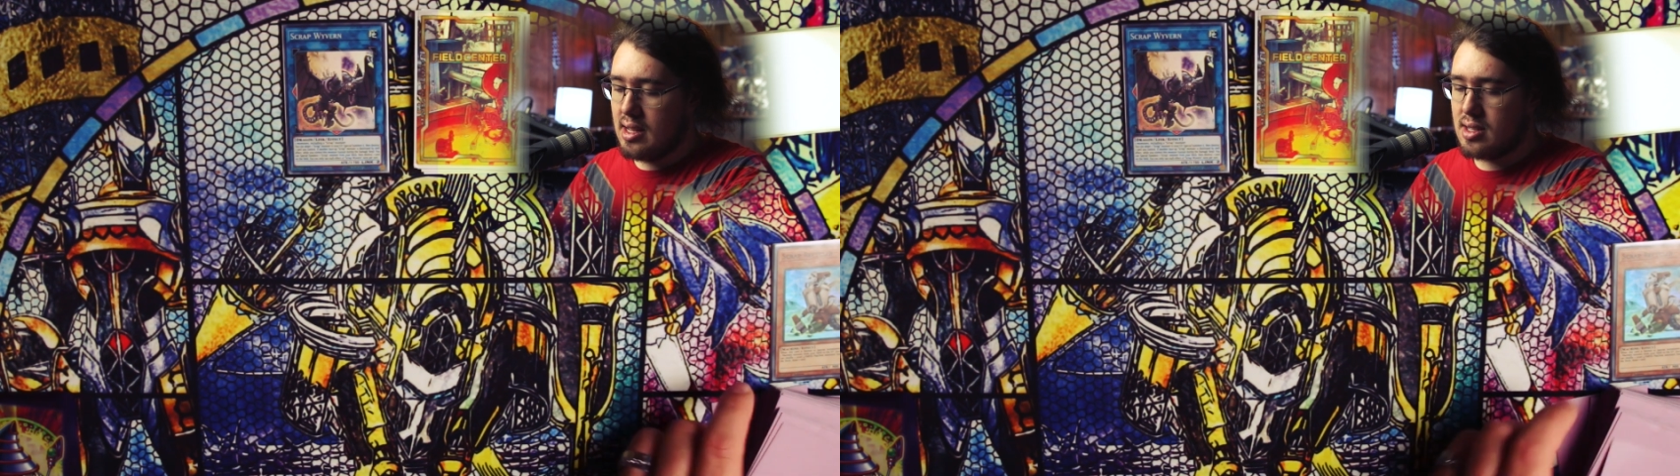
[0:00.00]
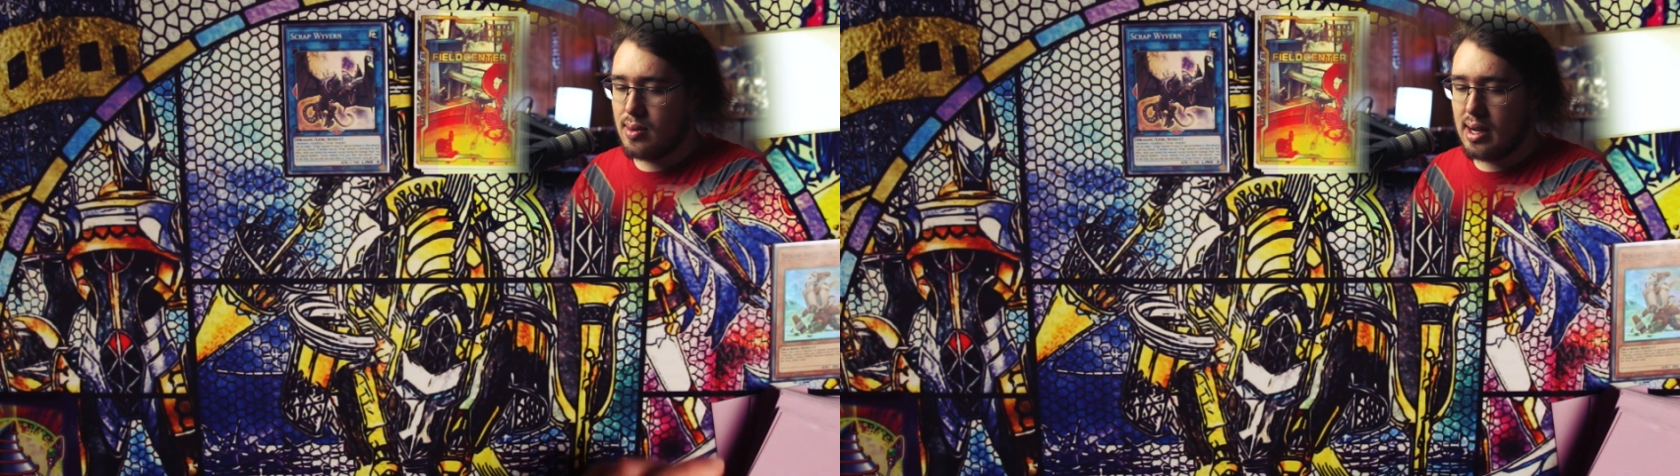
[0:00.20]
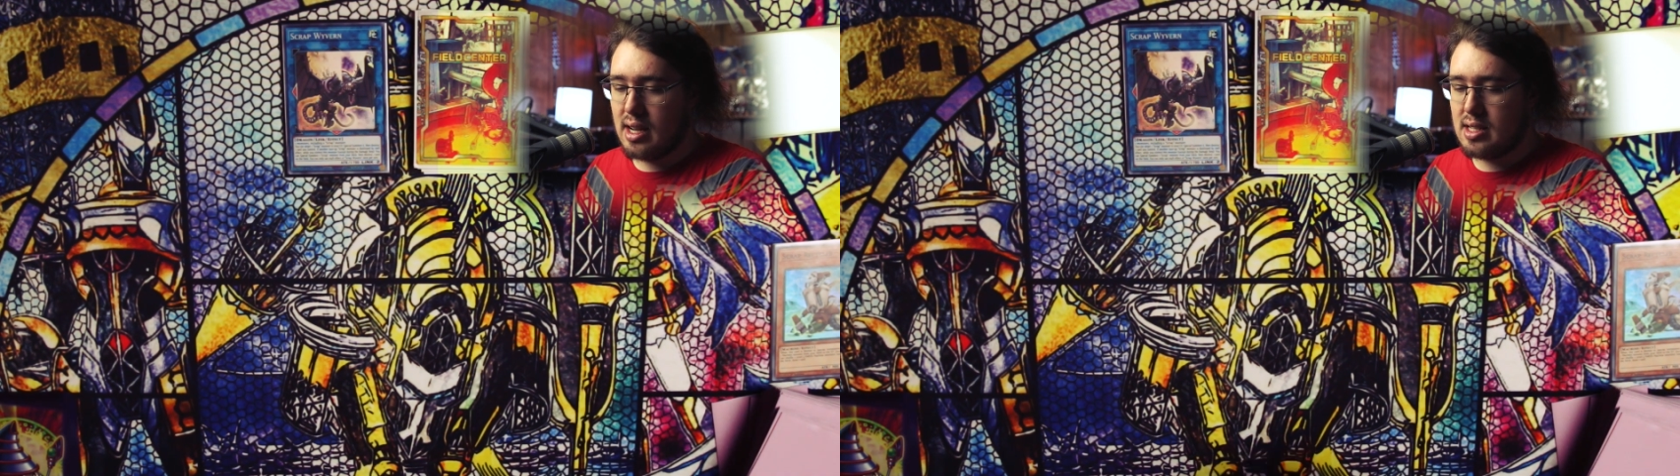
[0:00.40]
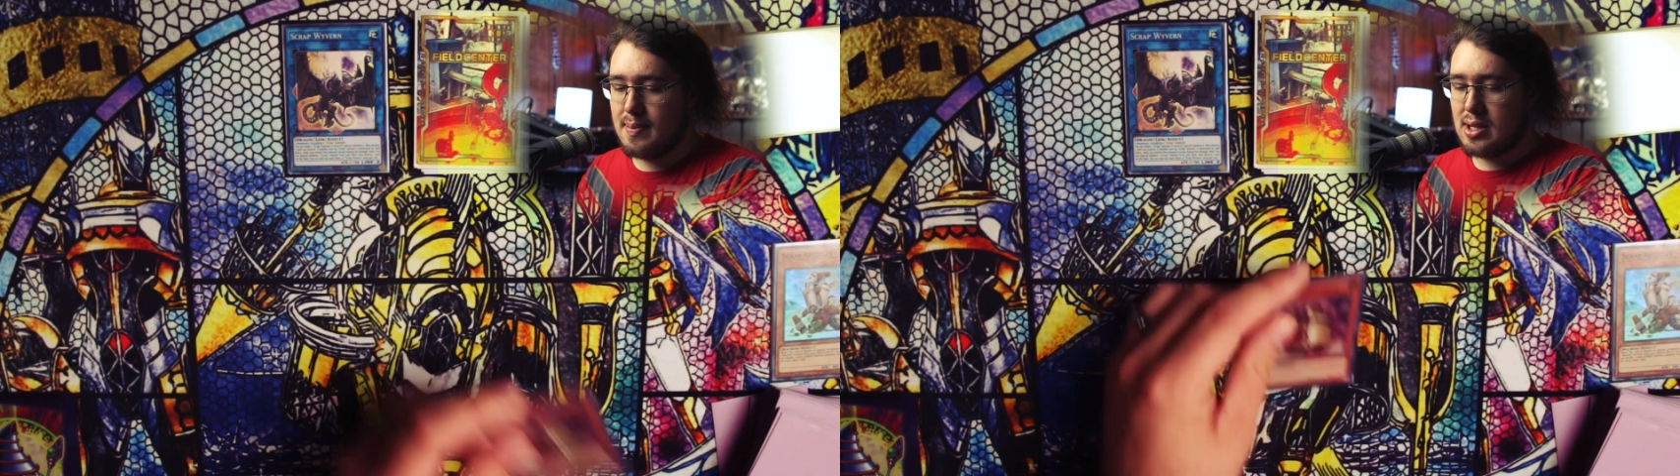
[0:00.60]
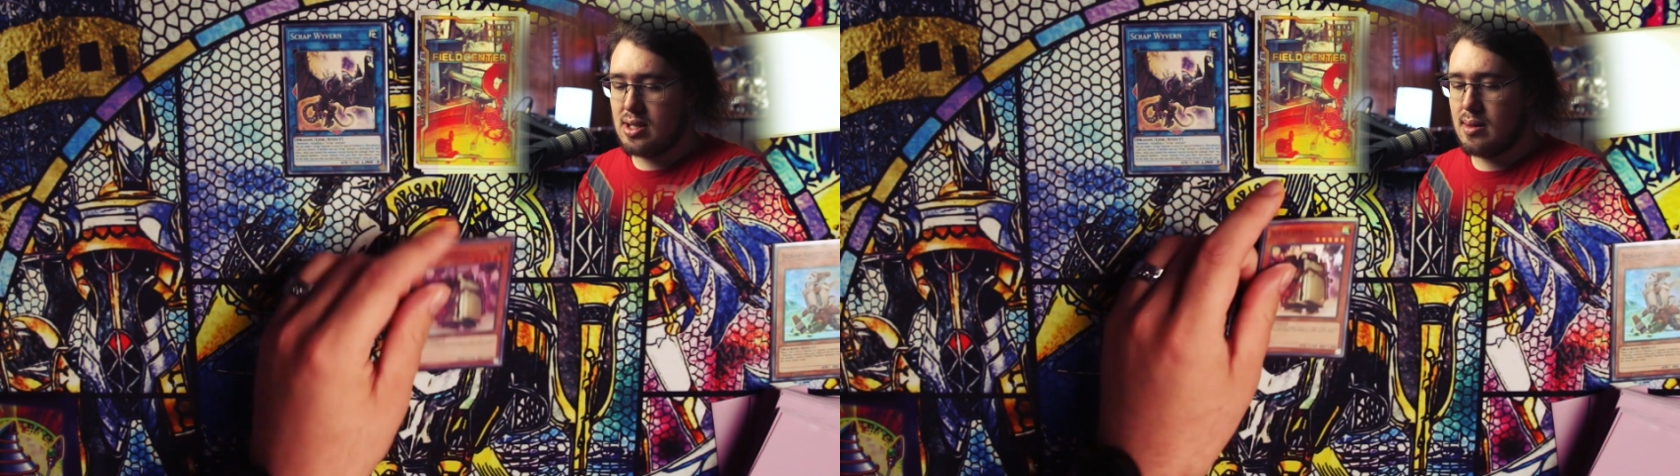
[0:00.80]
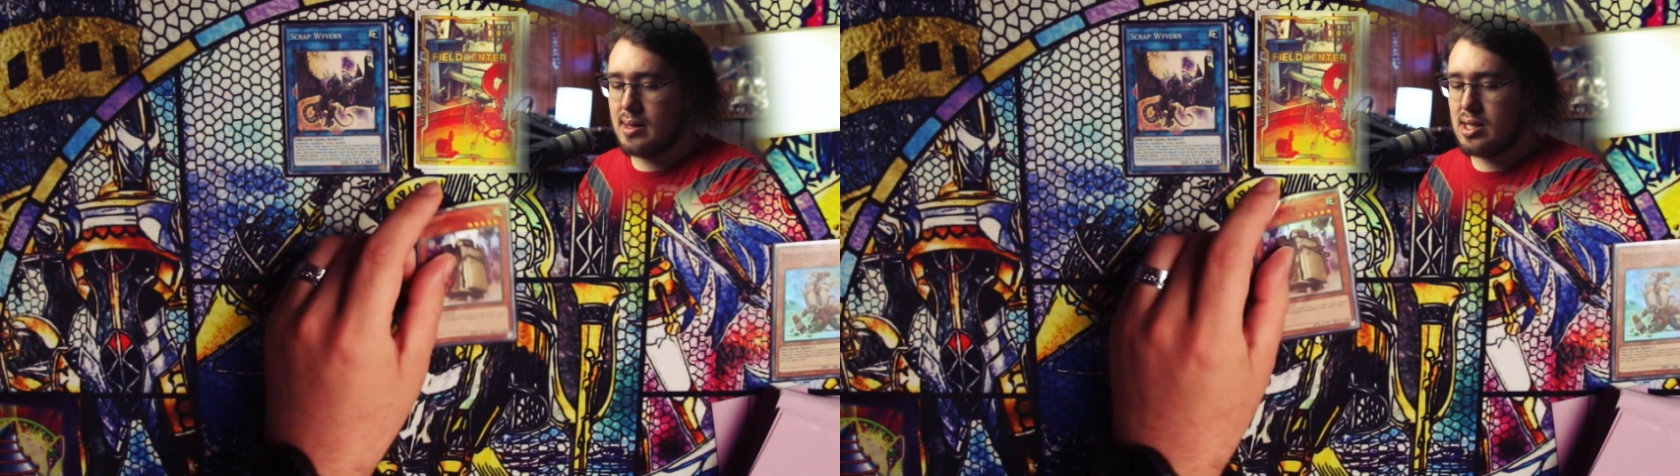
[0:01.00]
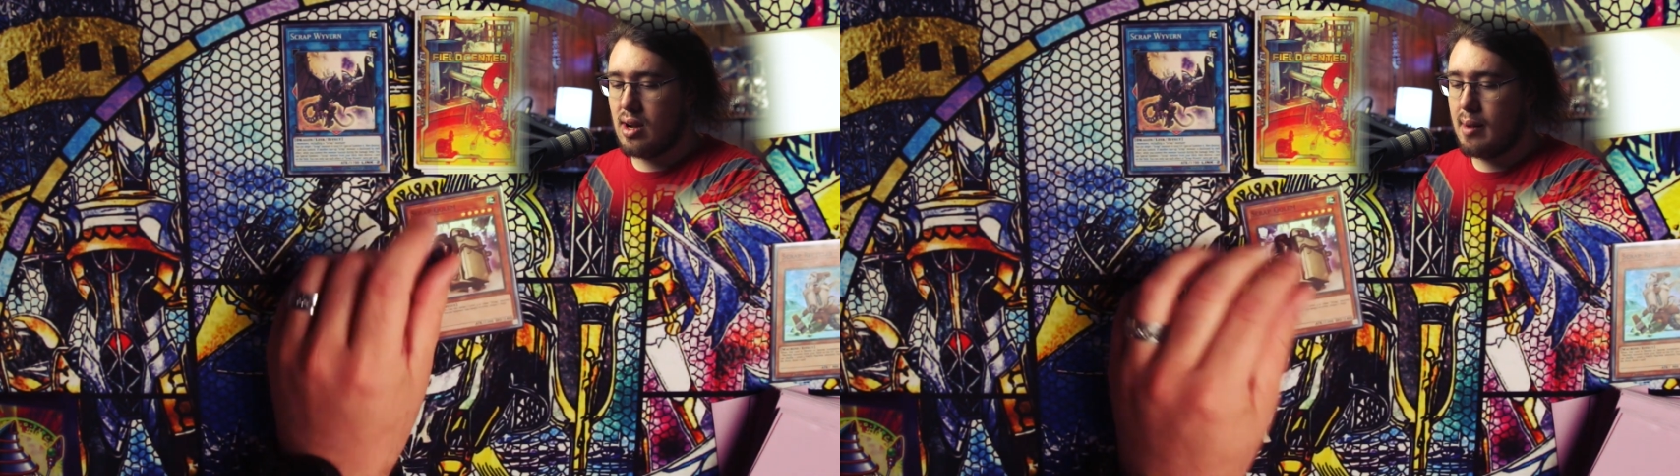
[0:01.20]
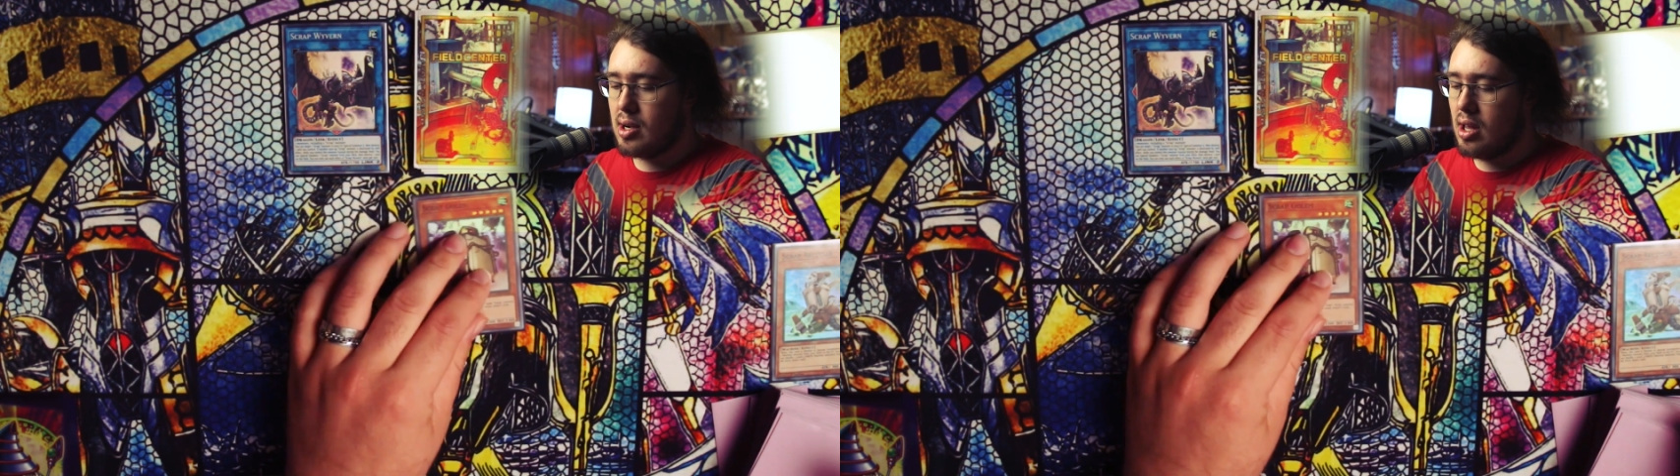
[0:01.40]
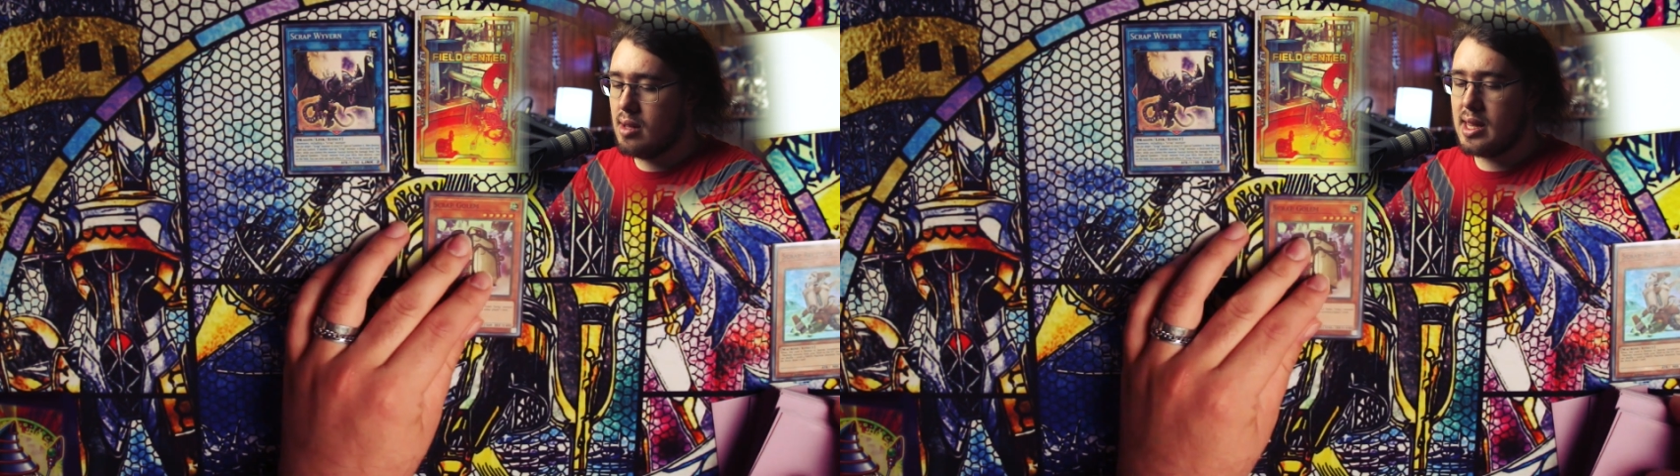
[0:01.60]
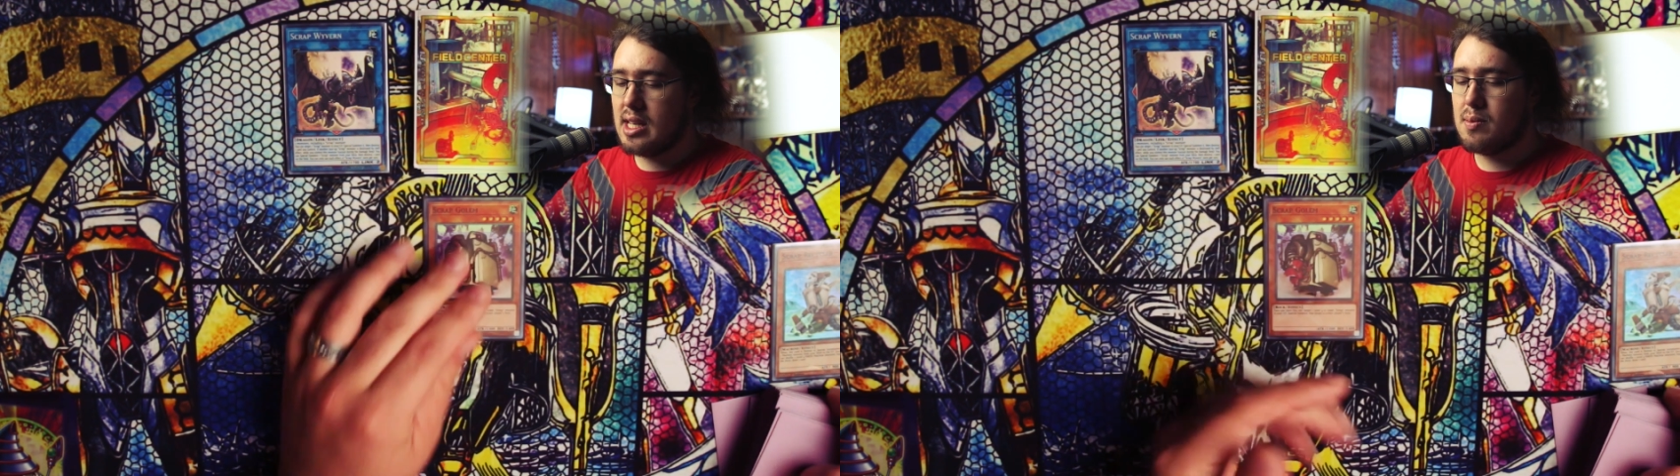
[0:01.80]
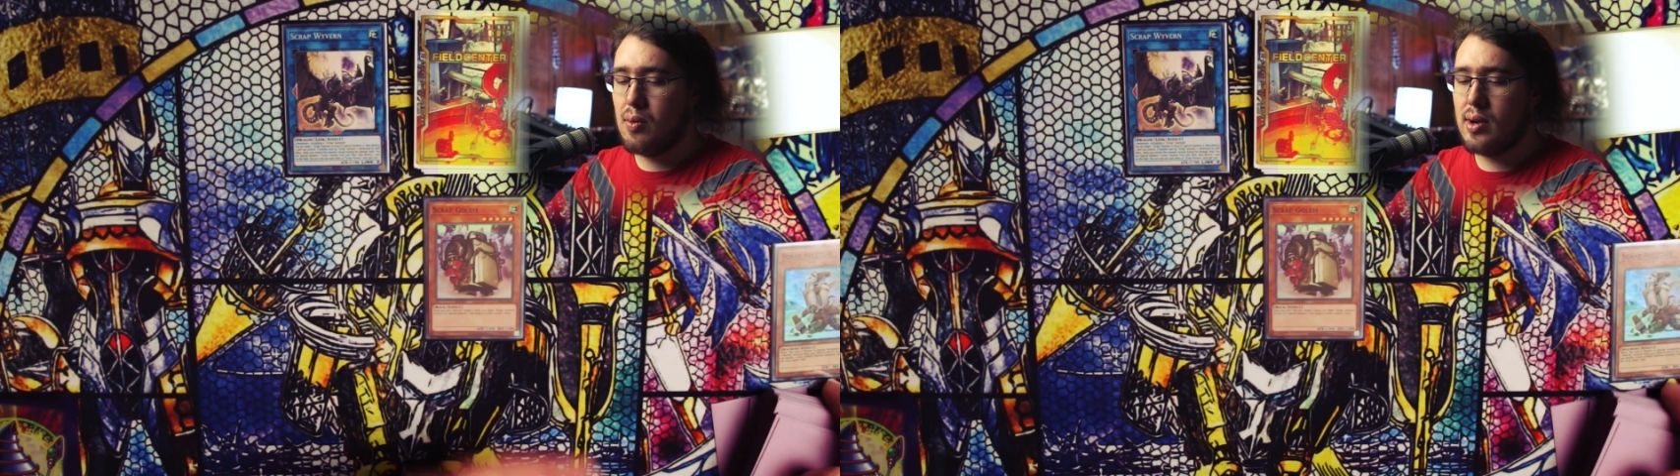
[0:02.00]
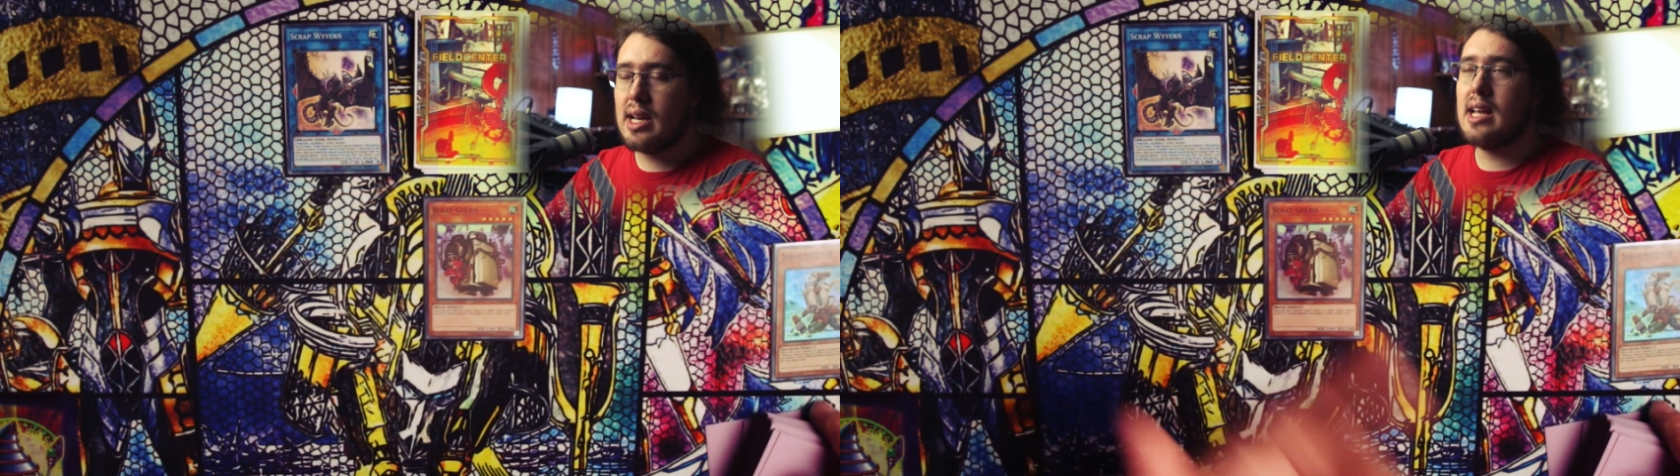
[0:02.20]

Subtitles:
So we're going to special summon Scrap Golem at this point,